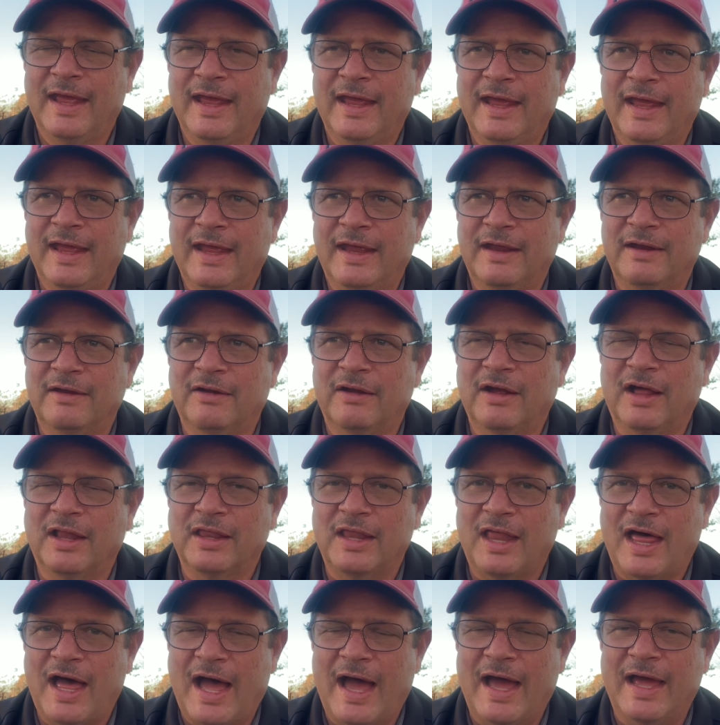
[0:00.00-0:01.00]
here a
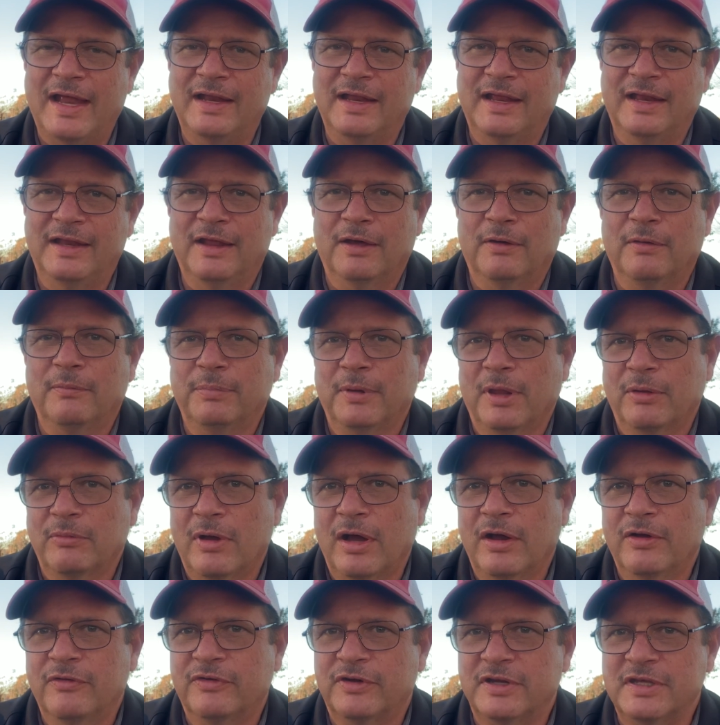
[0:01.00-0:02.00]
lot, and they'll blow
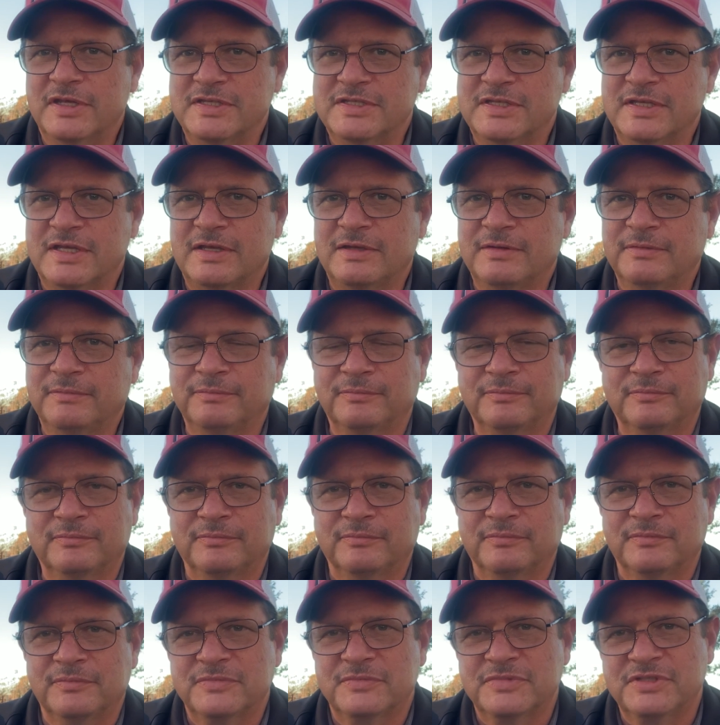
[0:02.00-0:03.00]
over easy.
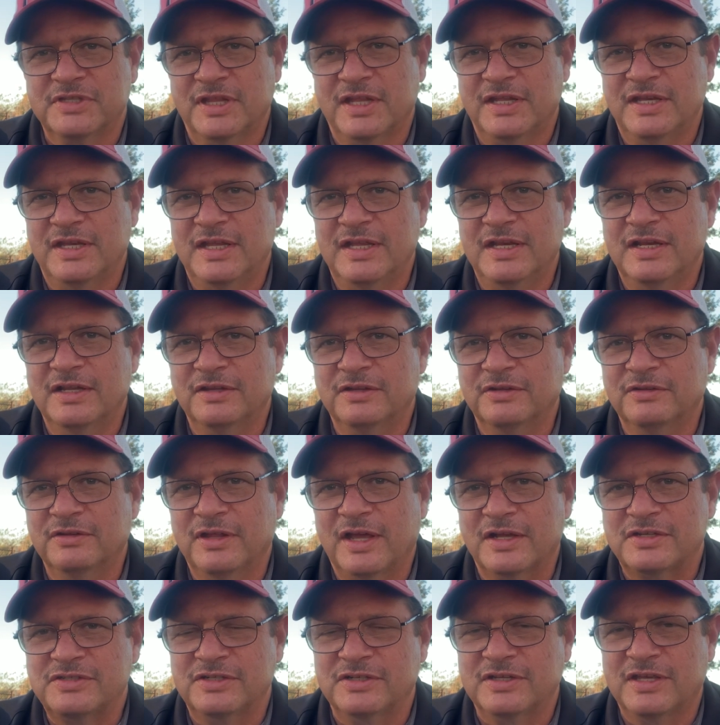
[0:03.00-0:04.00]
So they need a little
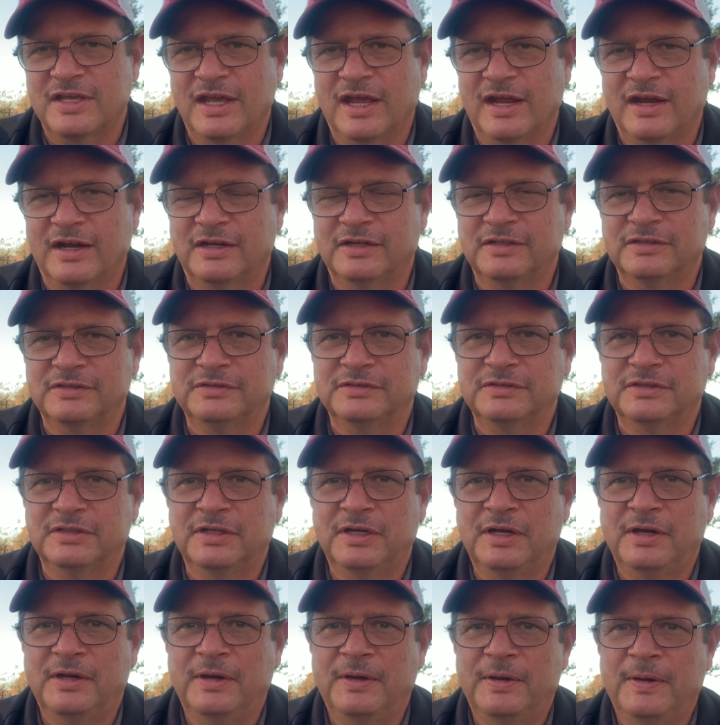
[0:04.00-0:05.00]
extra care.
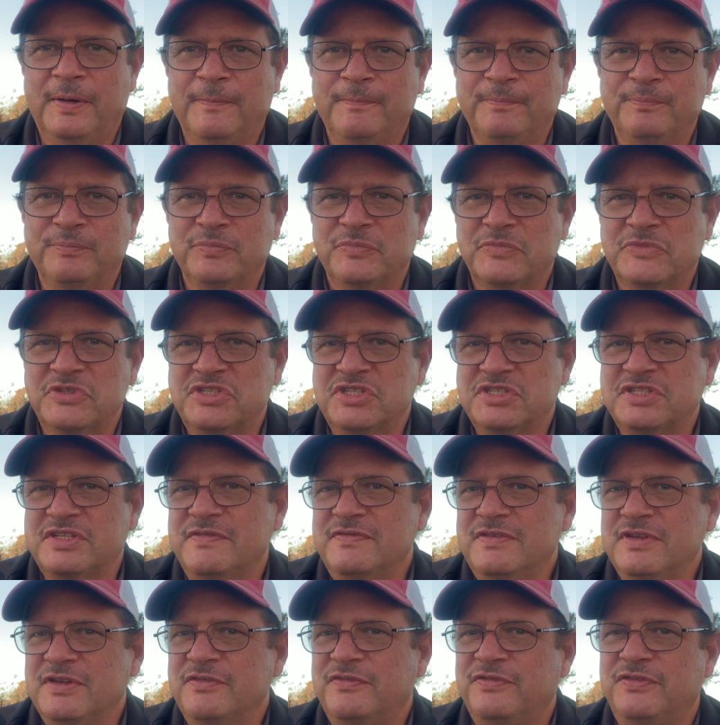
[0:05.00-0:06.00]
Just giving
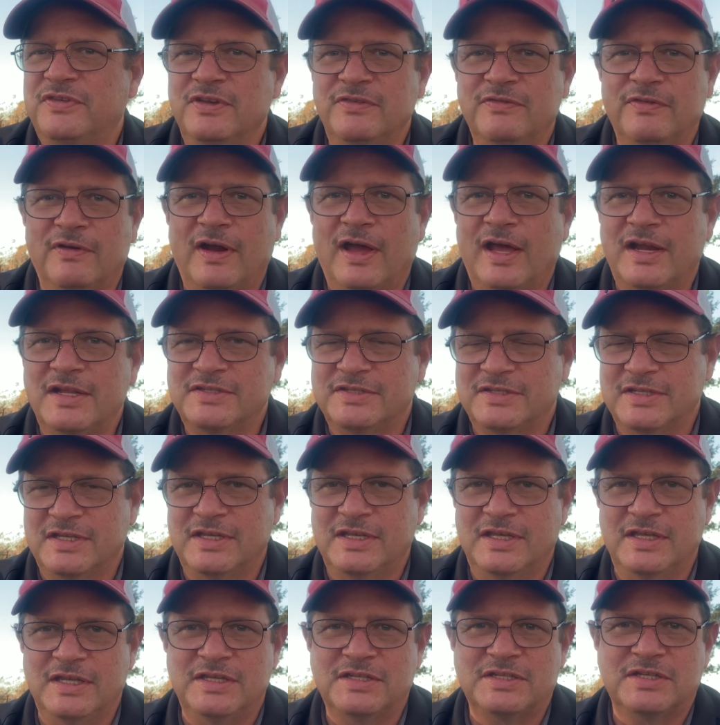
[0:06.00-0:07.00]
you a few varieties
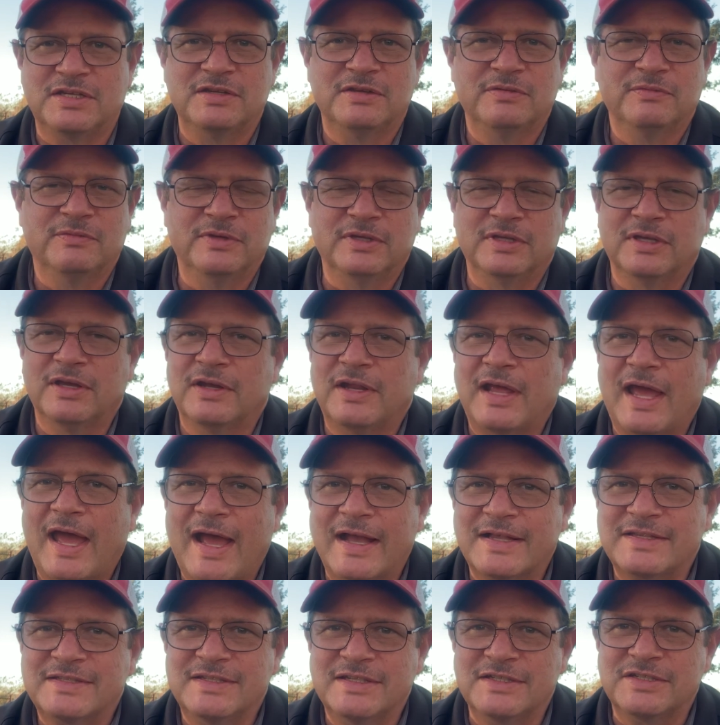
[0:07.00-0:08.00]
each. We can go to
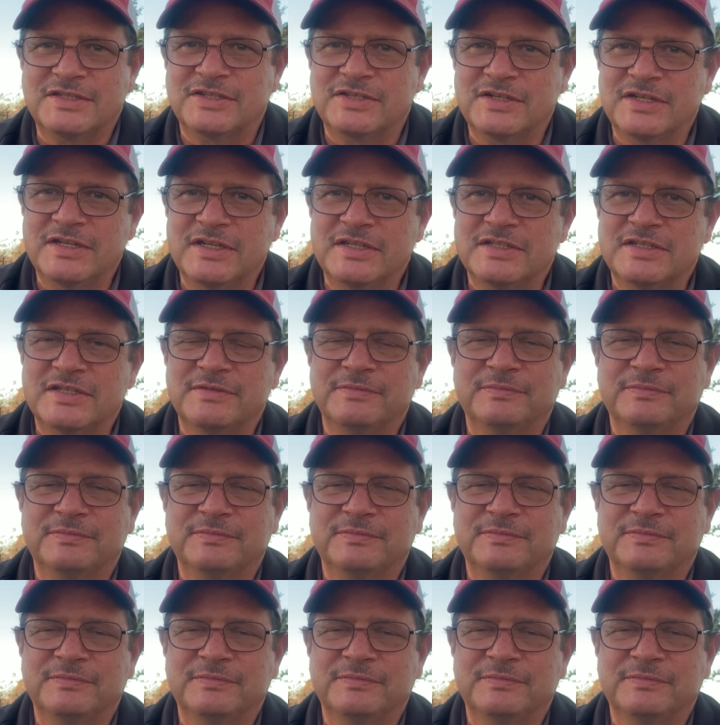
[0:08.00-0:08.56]
accent trees,